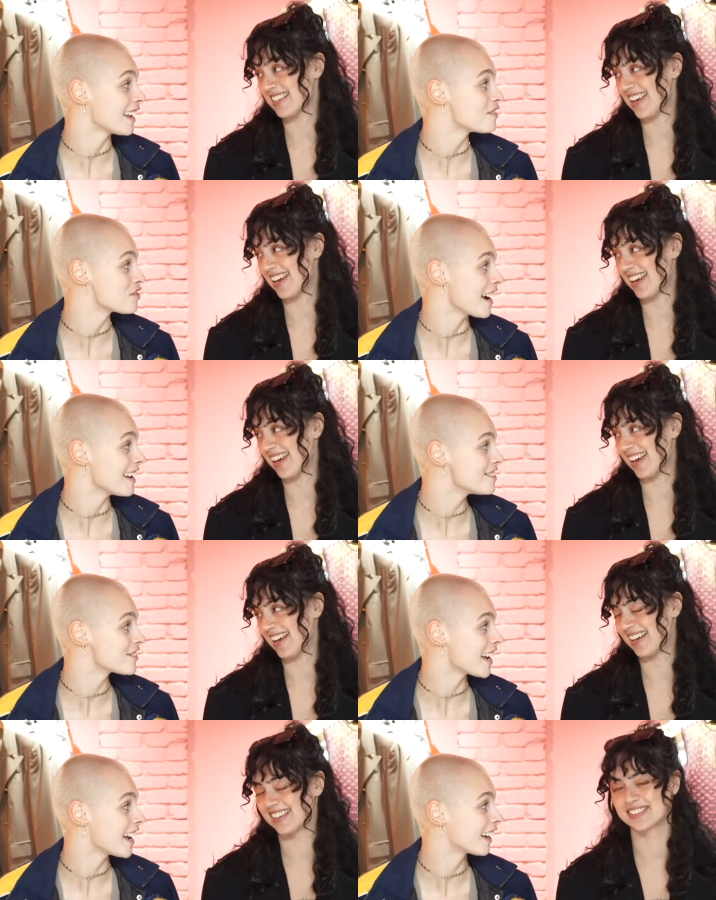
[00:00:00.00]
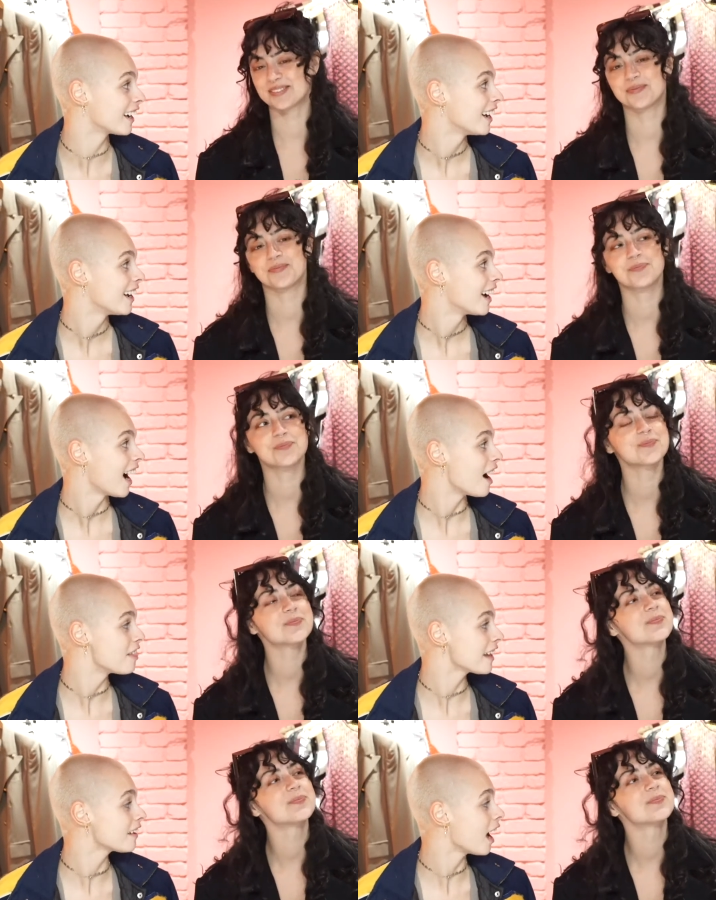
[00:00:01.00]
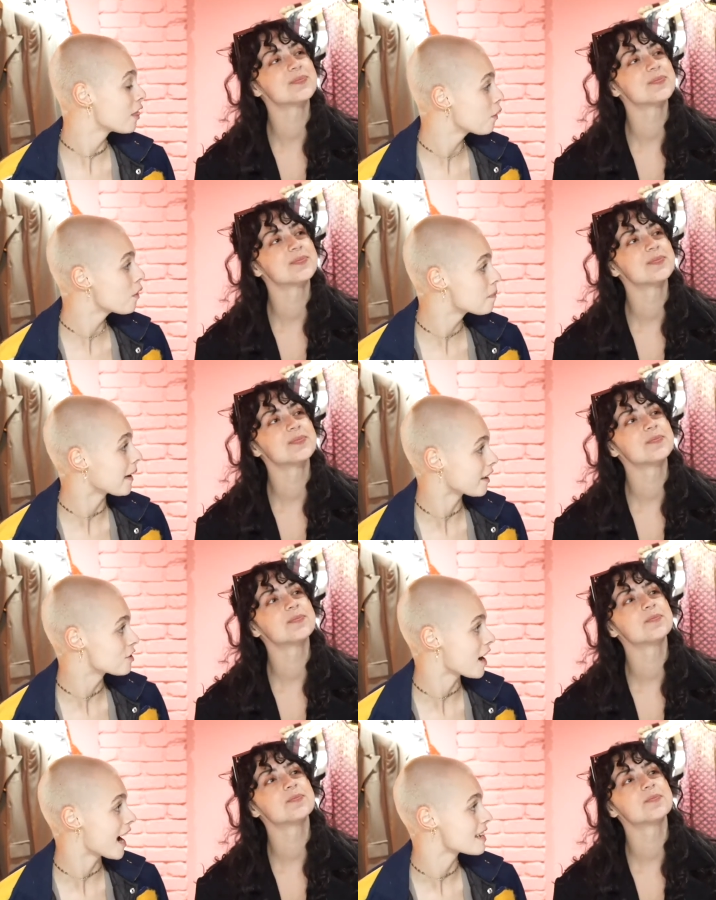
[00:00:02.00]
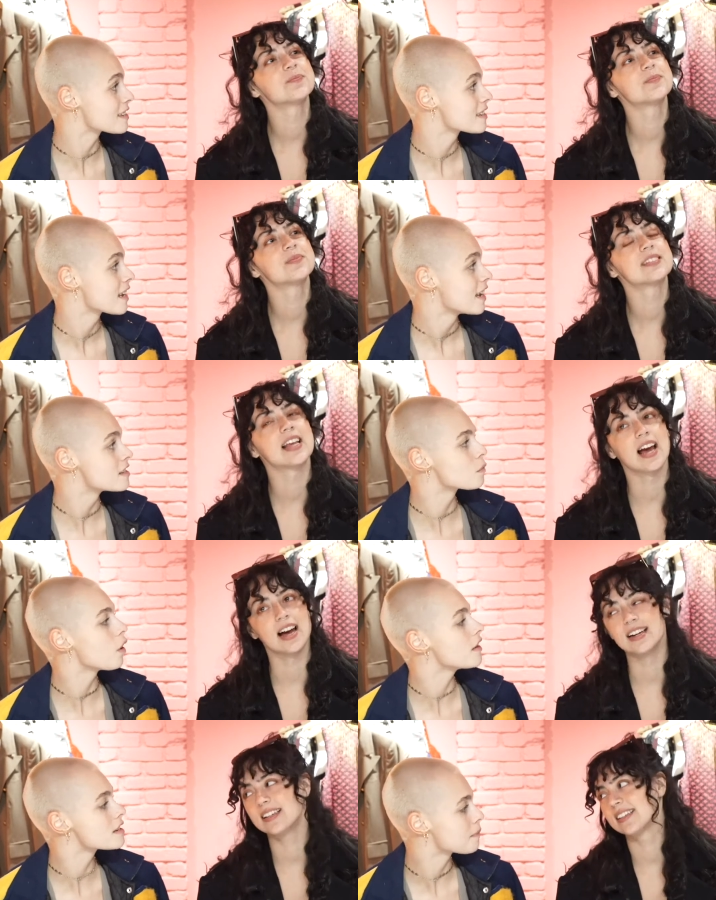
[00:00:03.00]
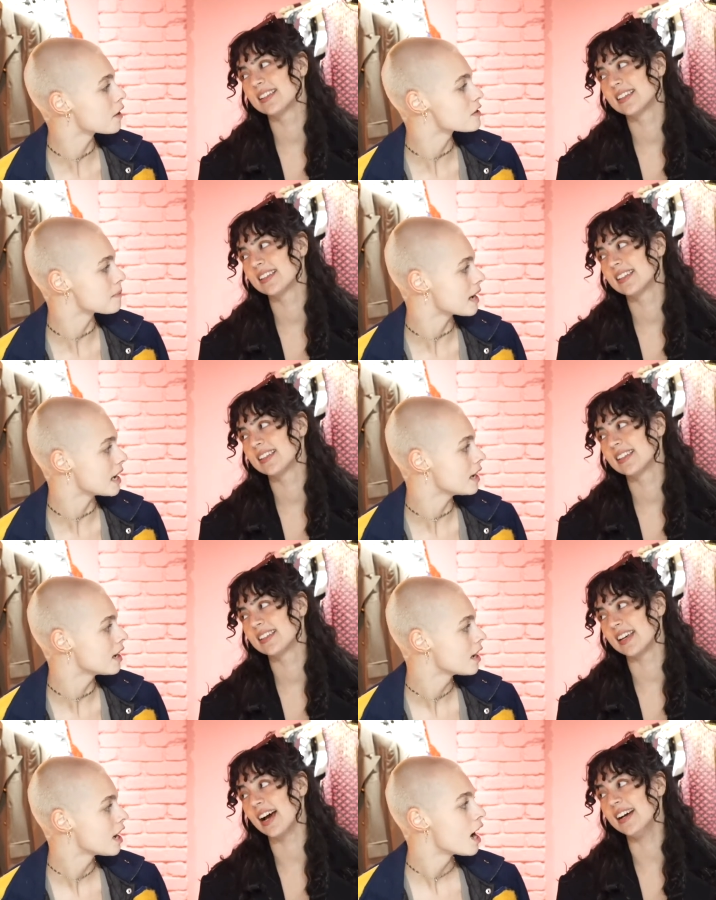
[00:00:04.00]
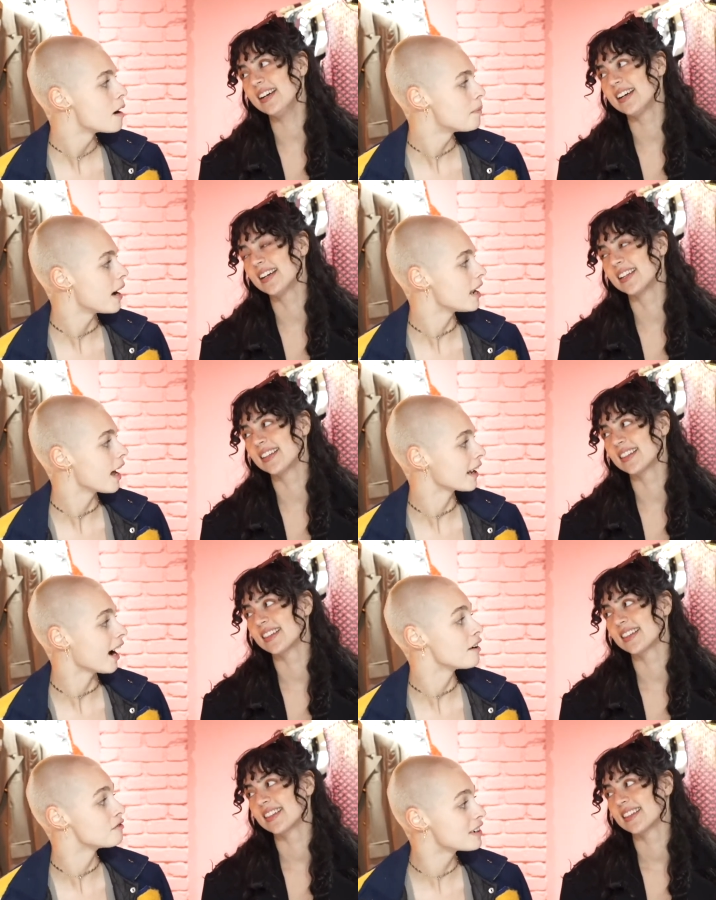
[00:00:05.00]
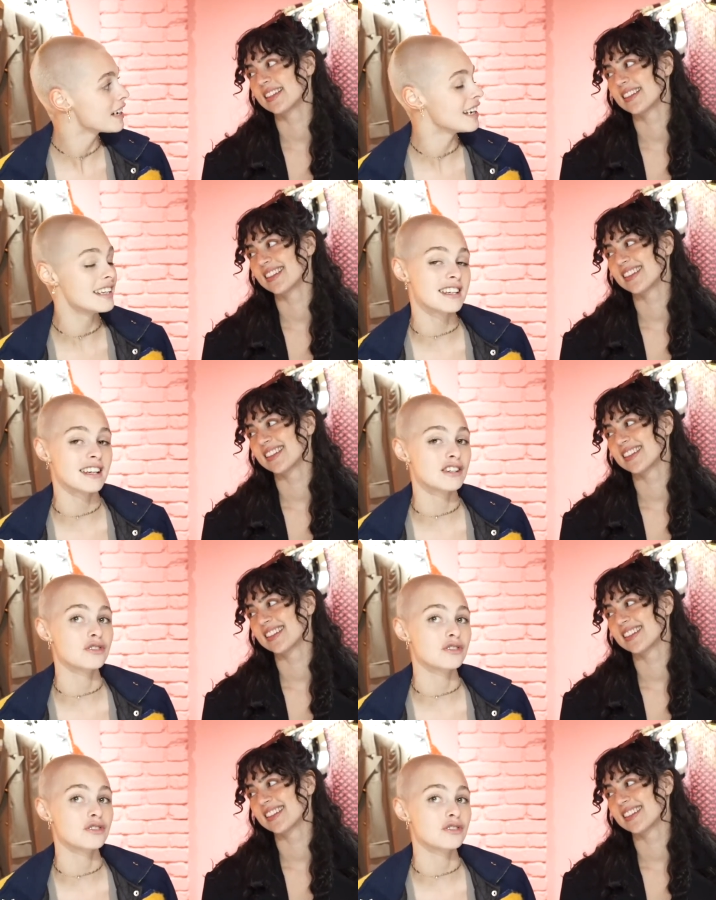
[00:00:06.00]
Speaker 1: keeps changing. I think I thought the pink dress is yeah. the one that's most me. Yeah. But like I really did